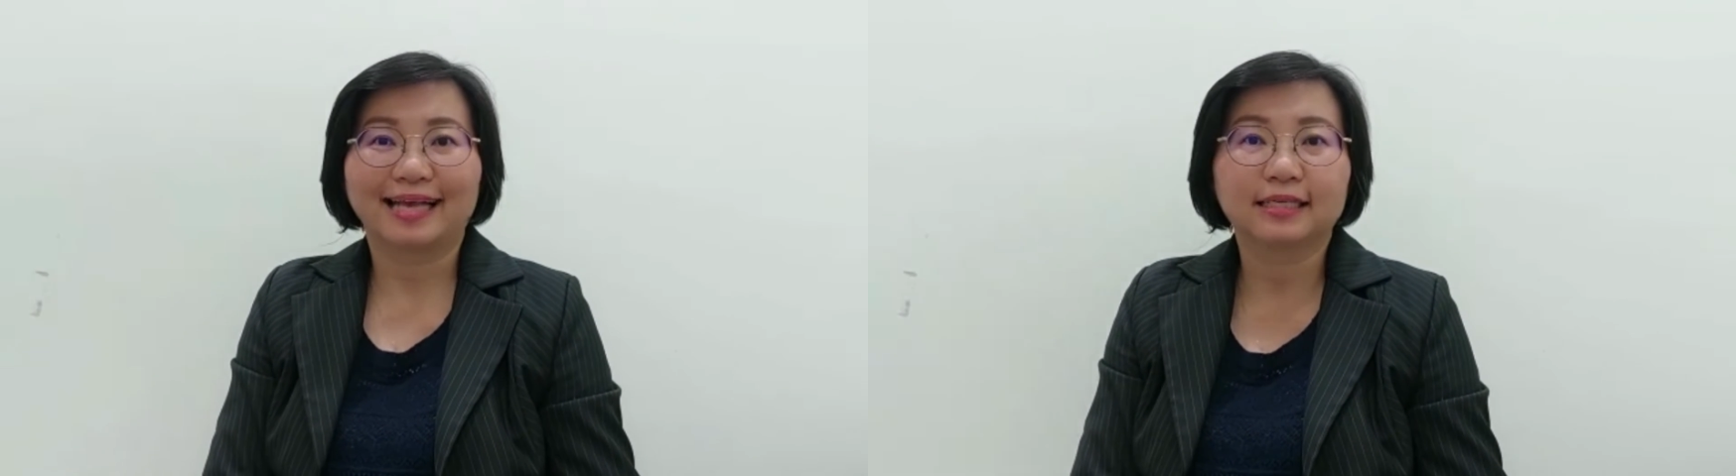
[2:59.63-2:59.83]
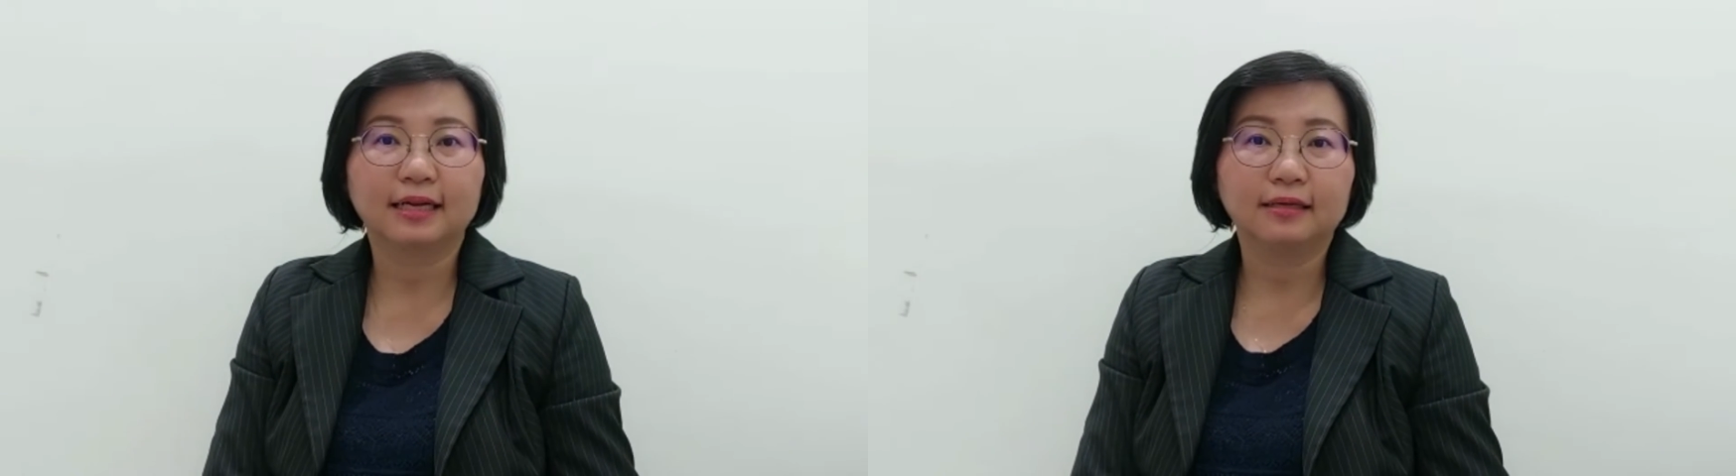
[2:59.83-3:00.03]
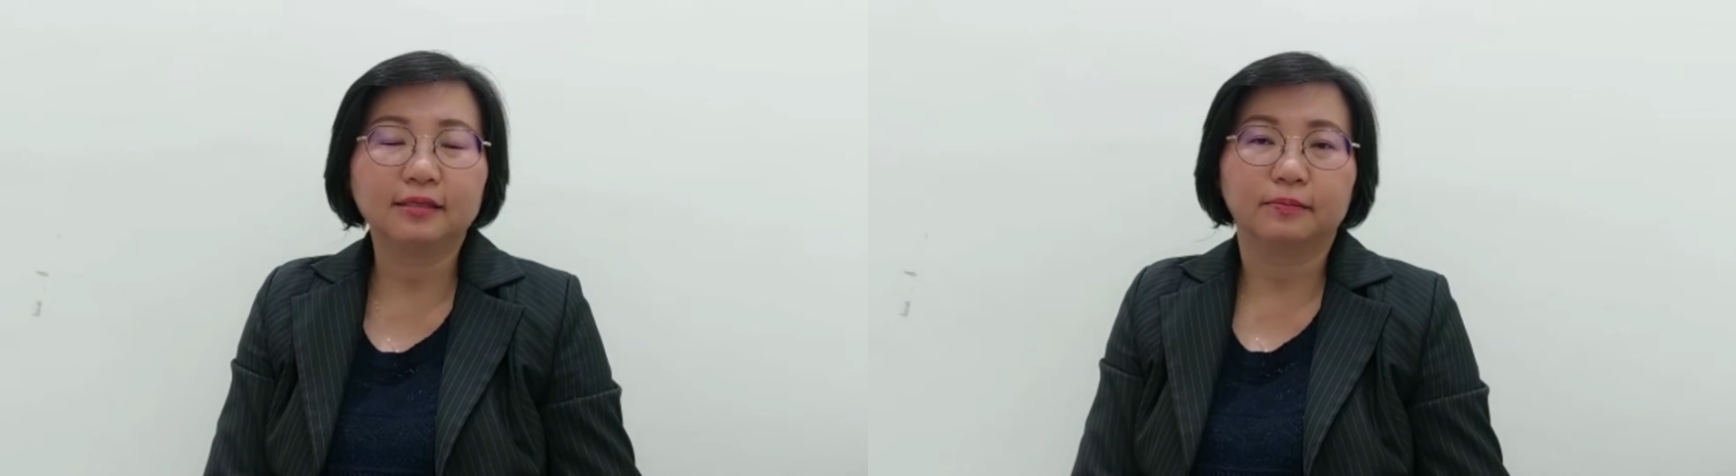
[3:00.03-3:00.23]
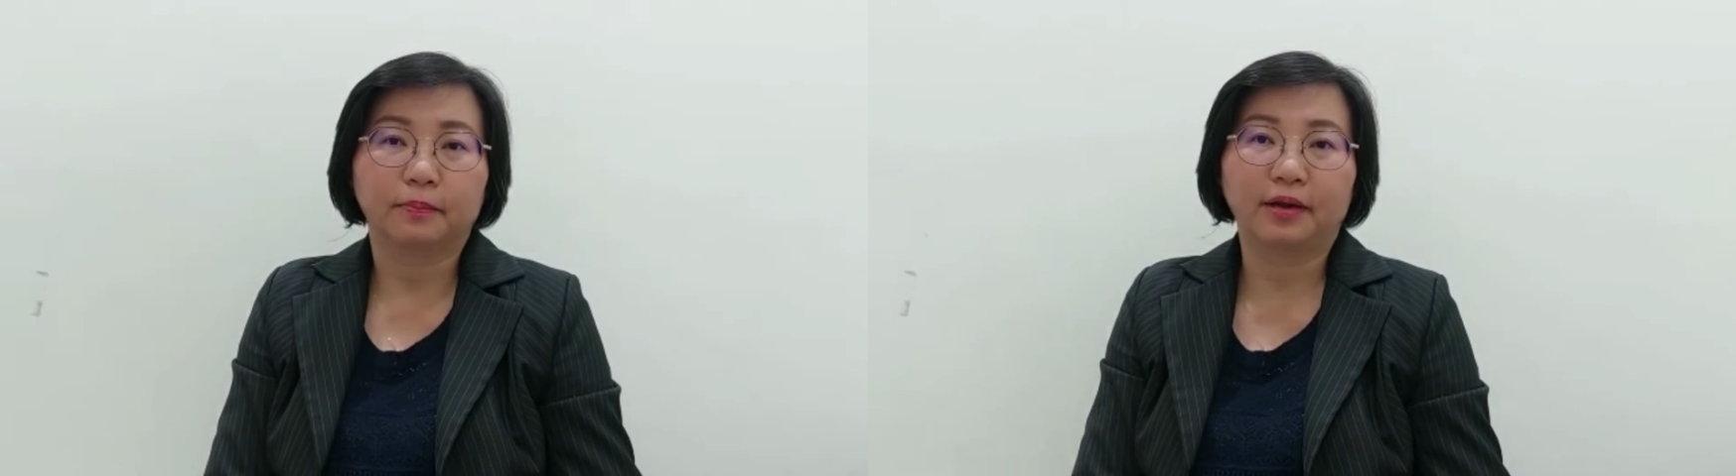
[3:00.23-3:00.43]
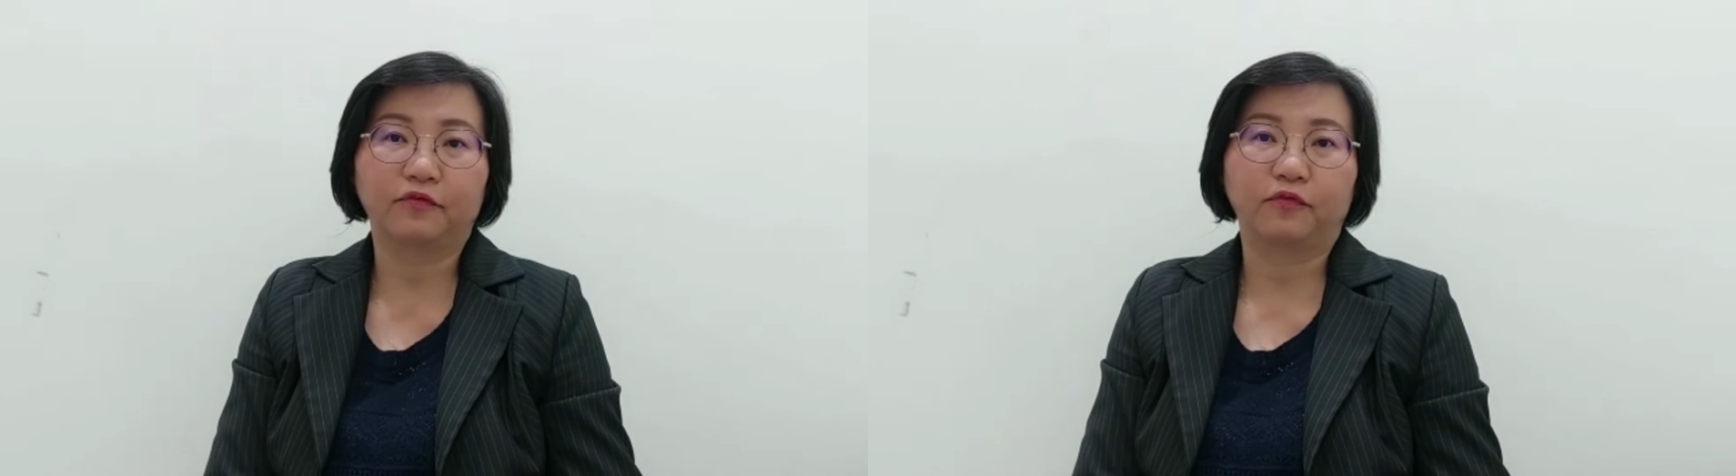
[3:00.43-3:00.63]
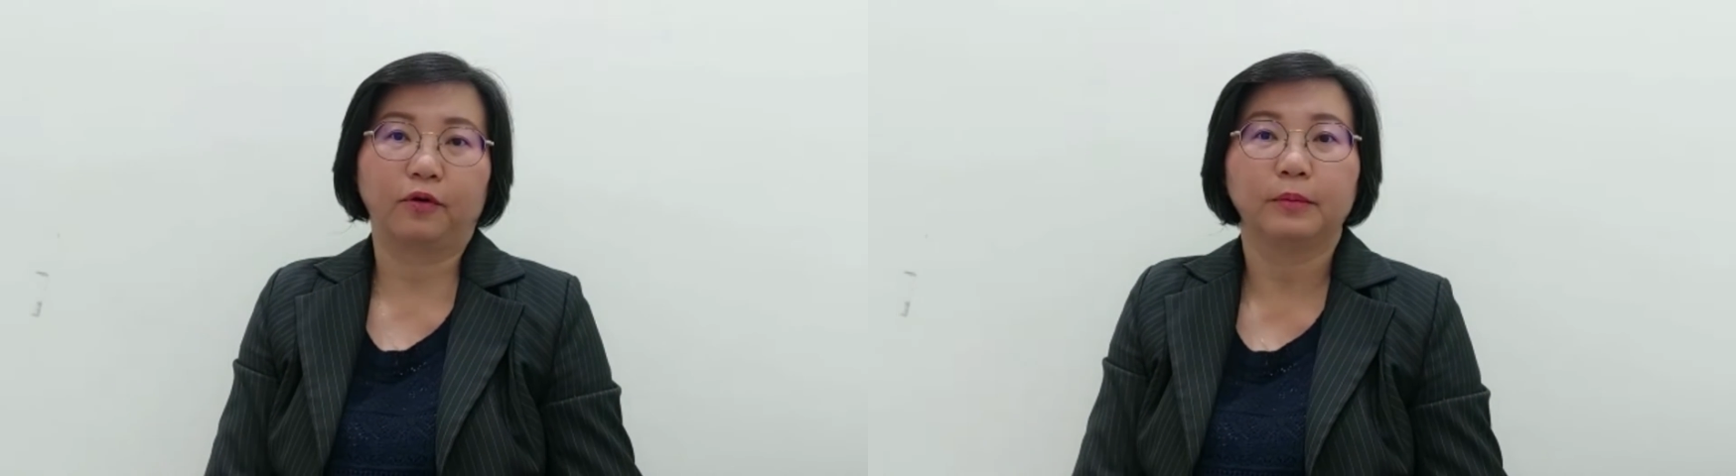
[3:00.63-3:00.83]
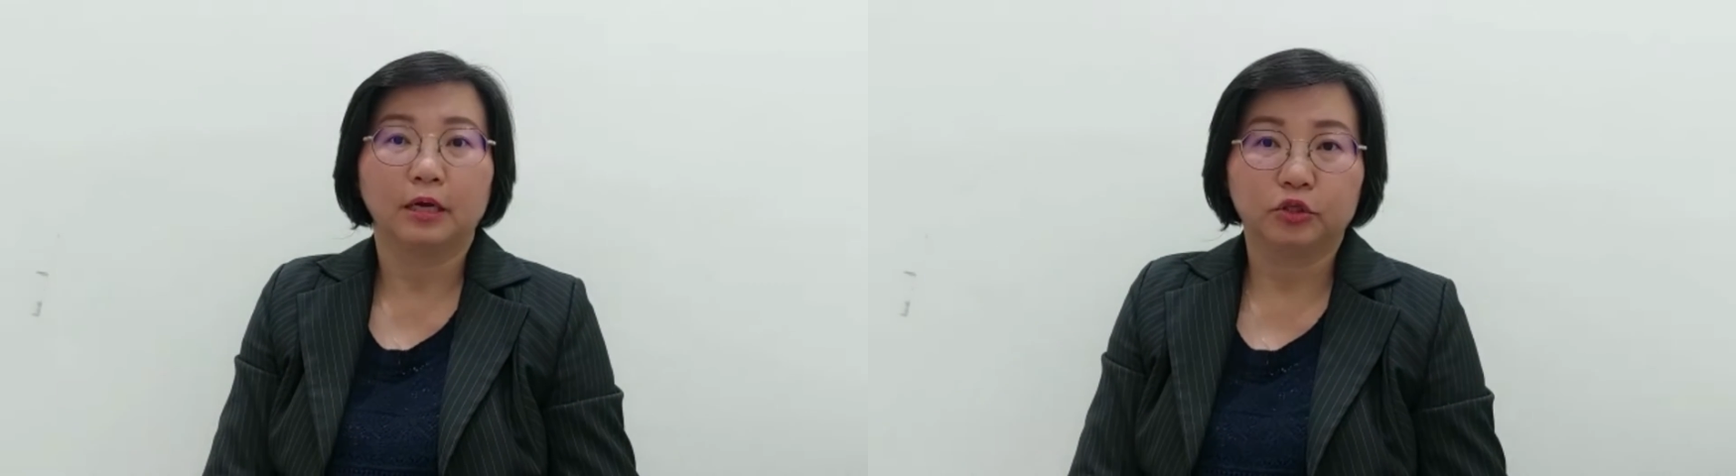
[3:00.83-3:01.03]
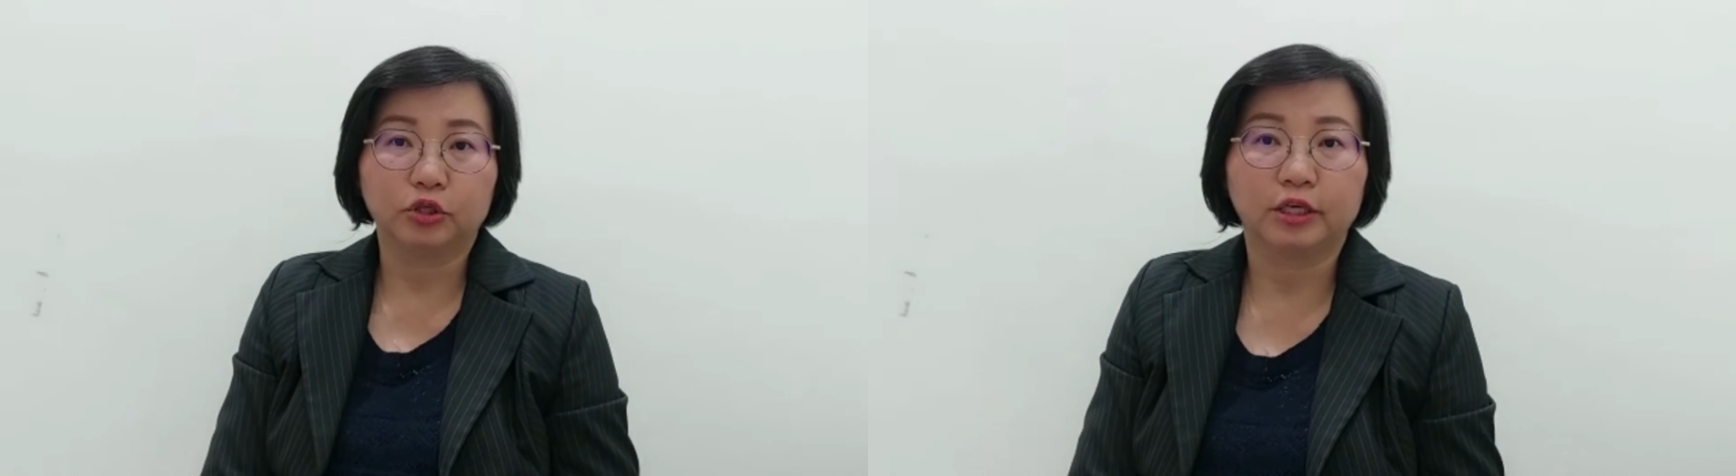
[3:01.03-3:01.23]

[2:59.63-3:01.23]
excellent platform to